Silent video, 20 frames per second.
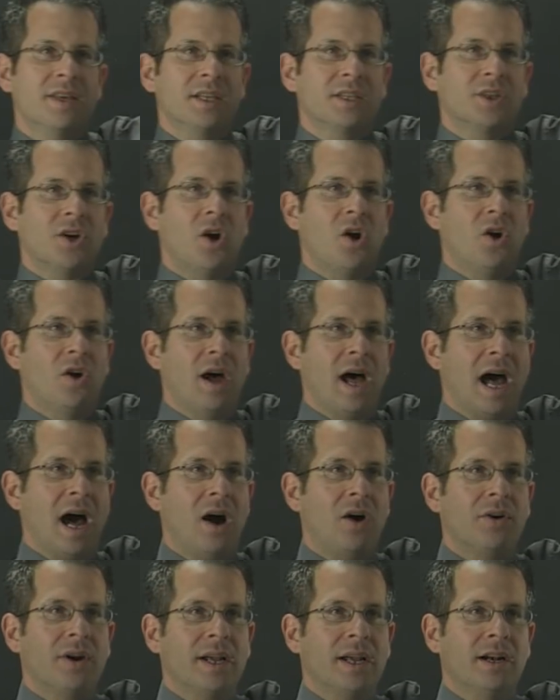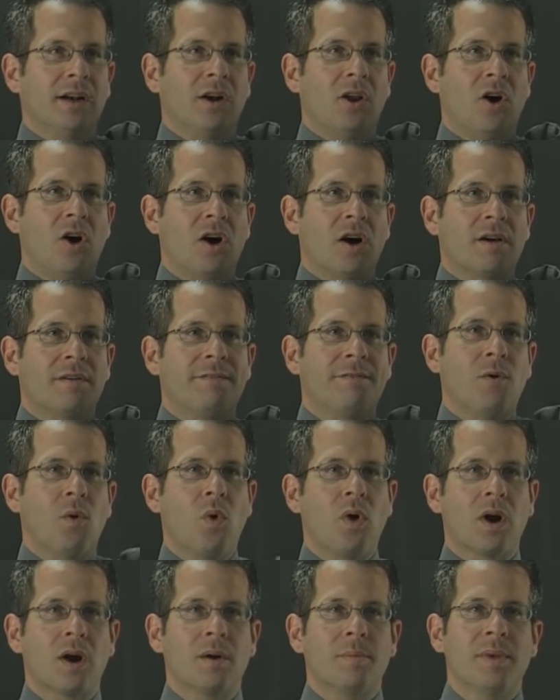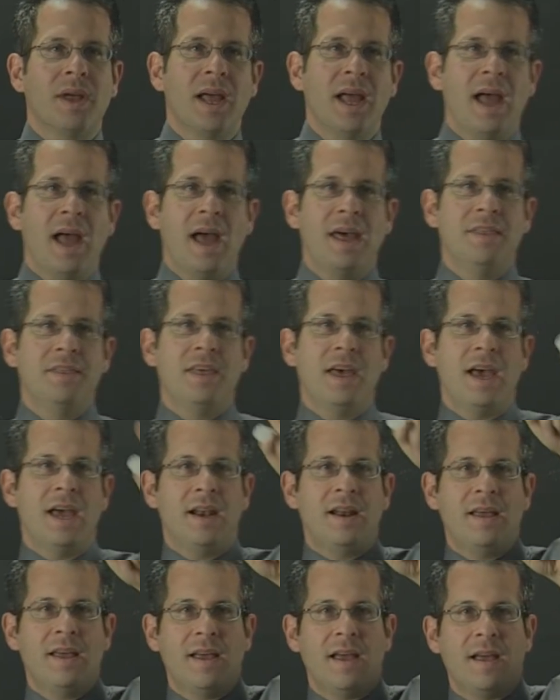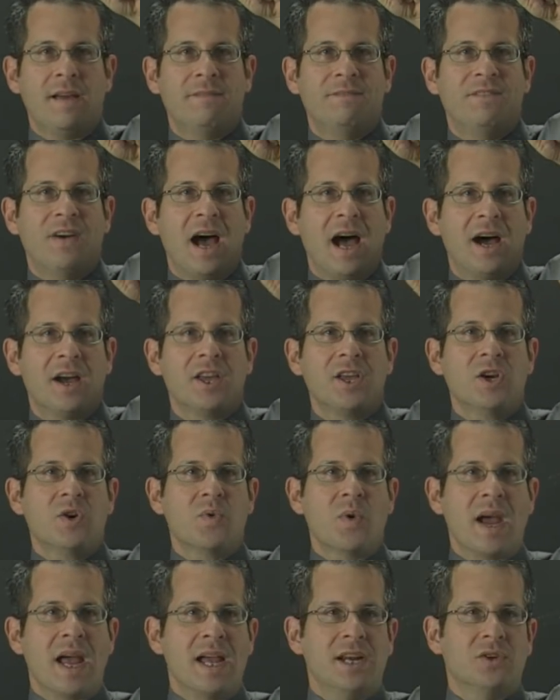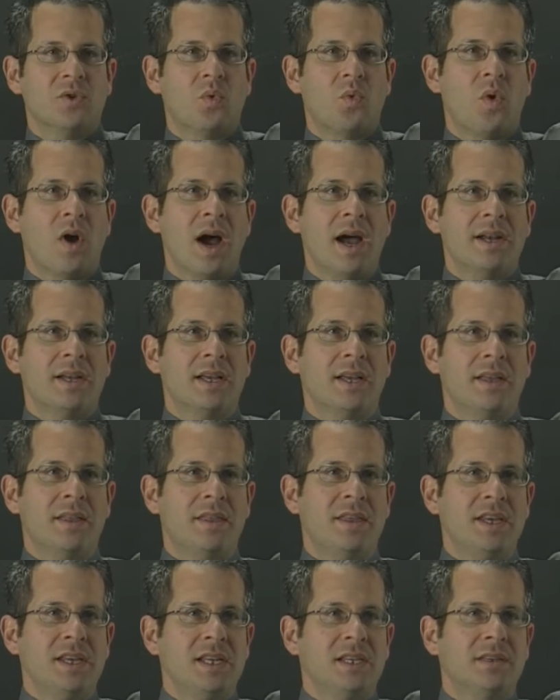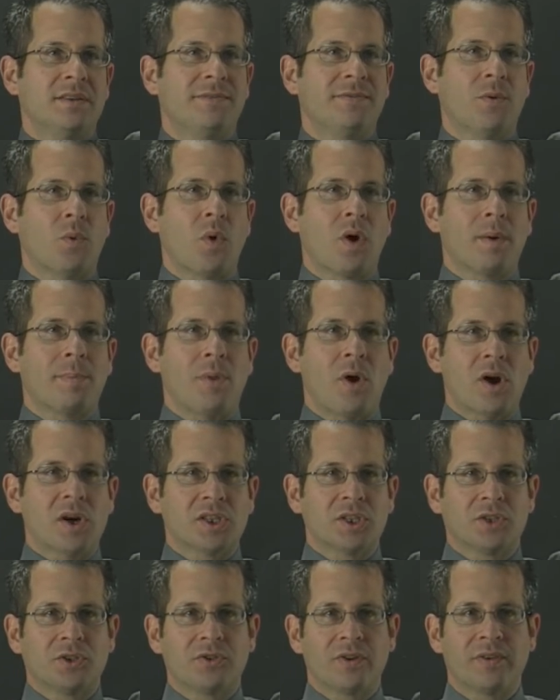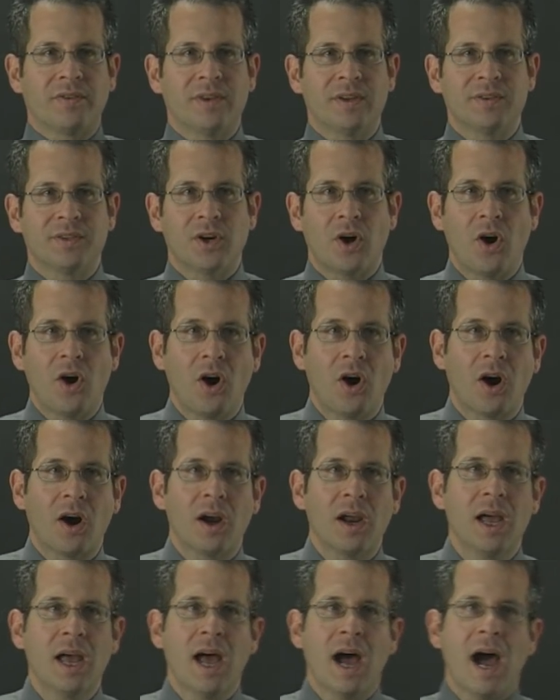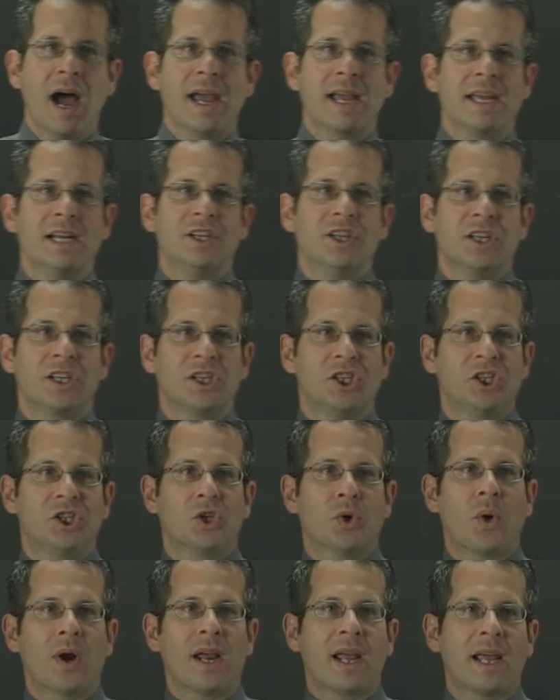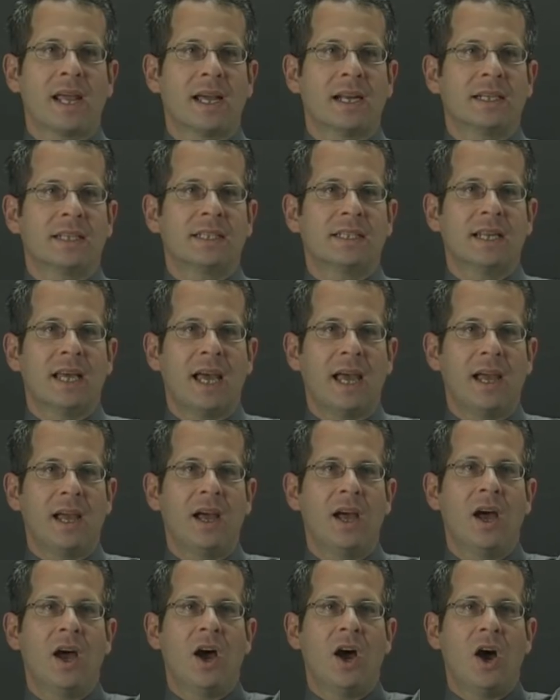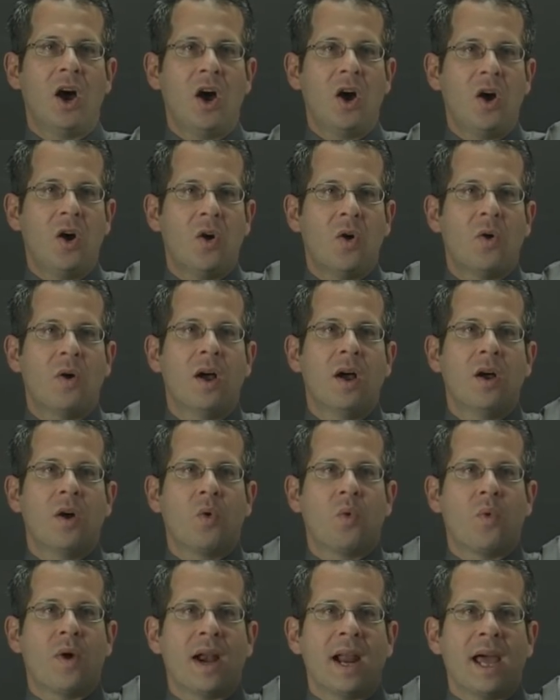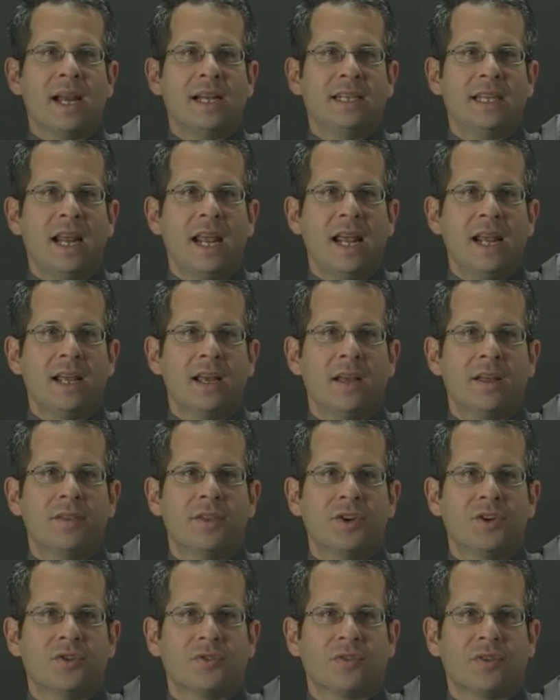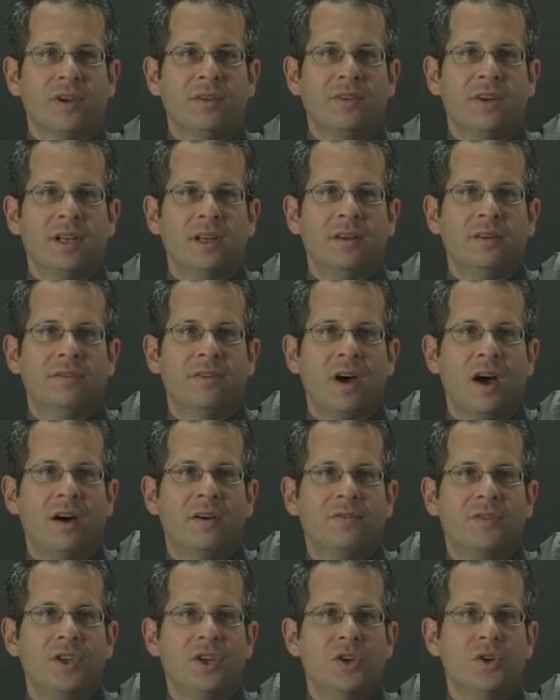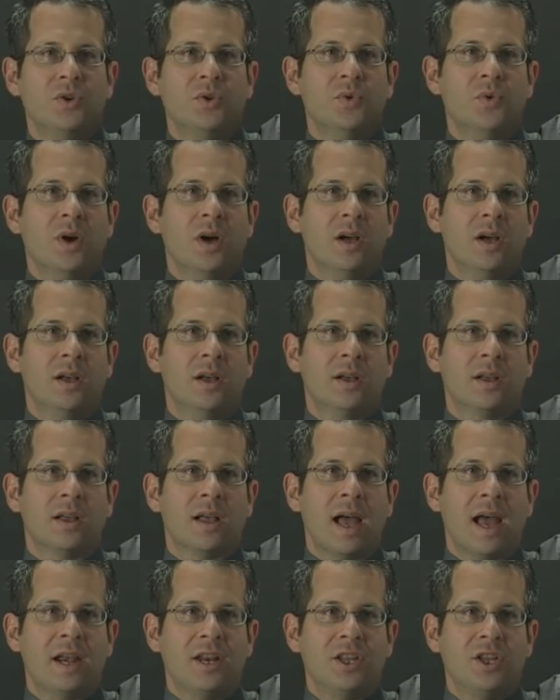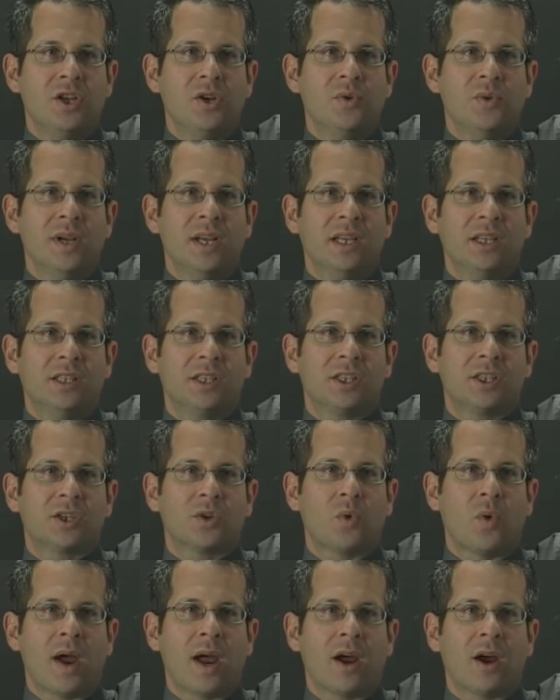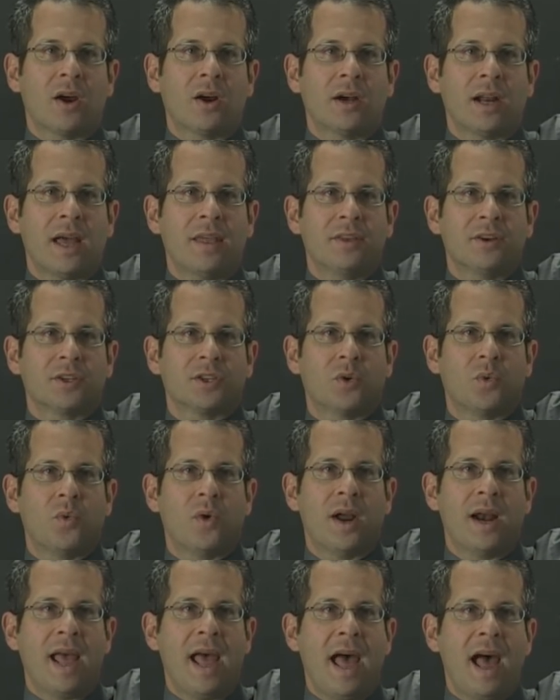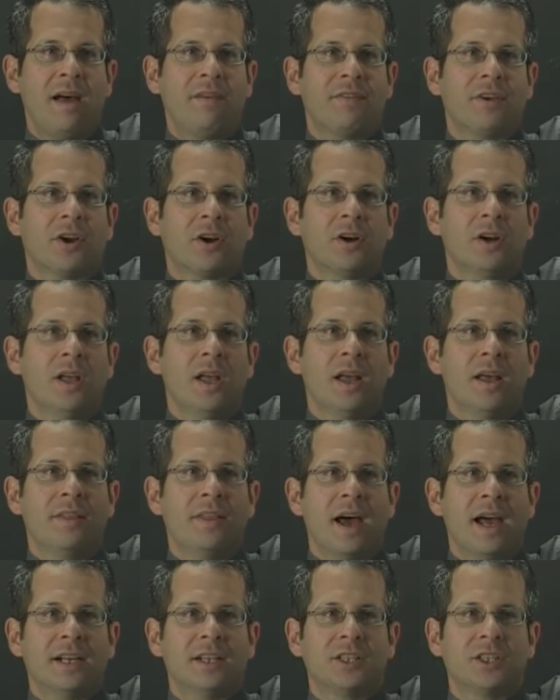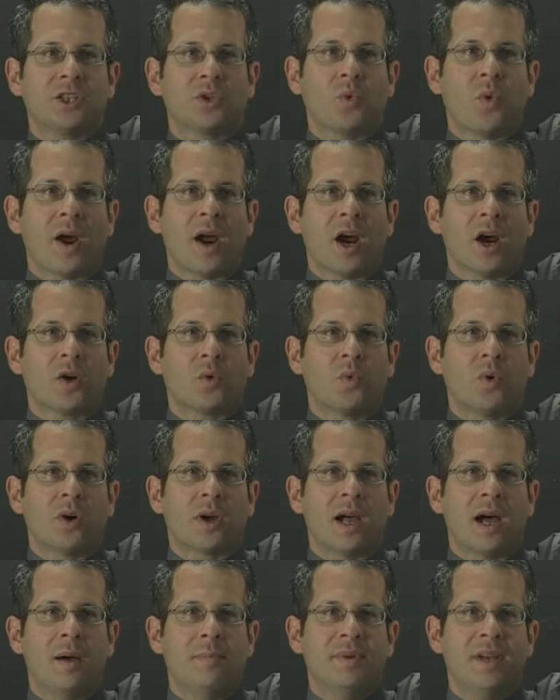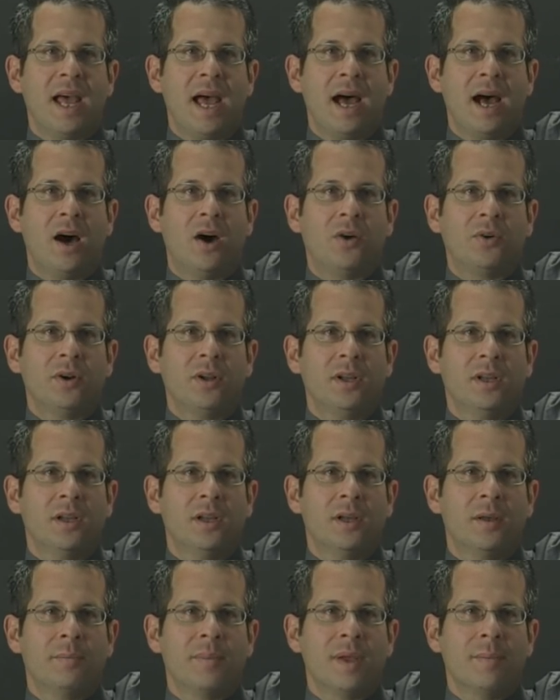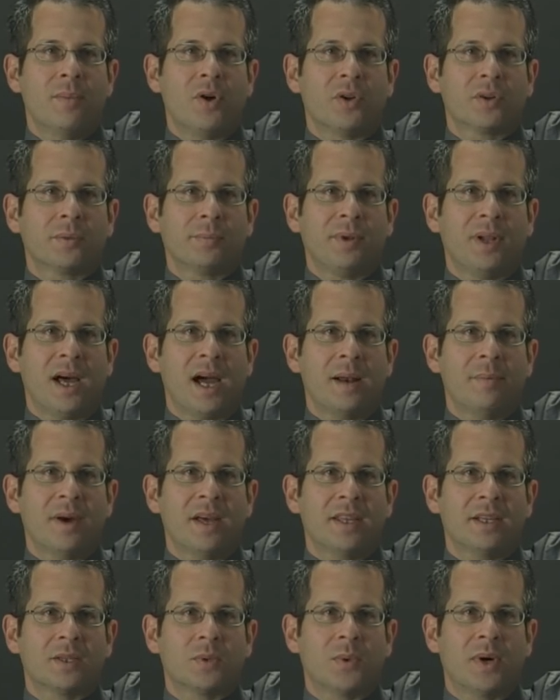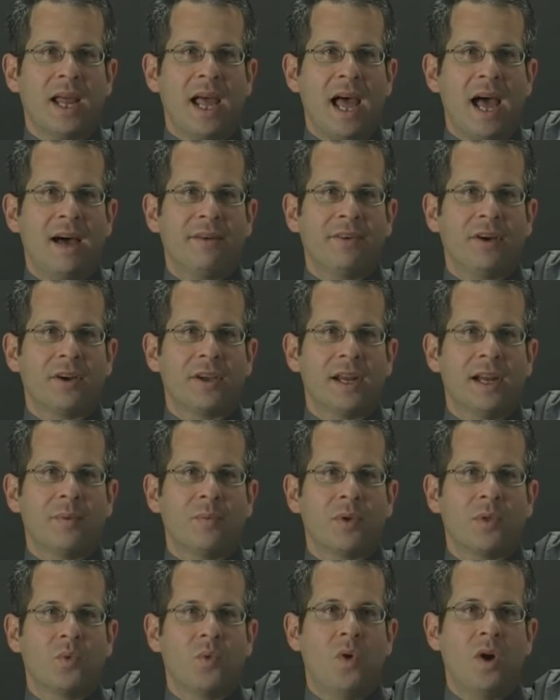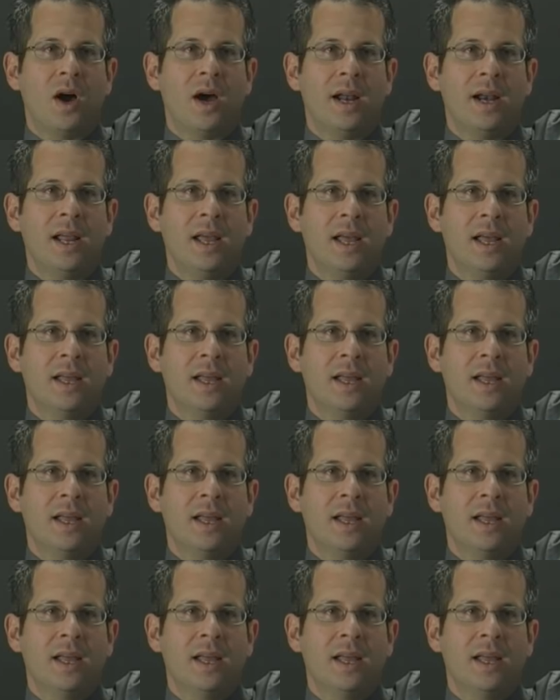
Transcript: all out in long form and then evaluate what these four partial derivatives are, I can just shorthand say, oh, when I take the derivative of u, and u is squared, and there's a 1/2 here, that squared will come down, be multiplied by this 1/2, I'll end up with 1.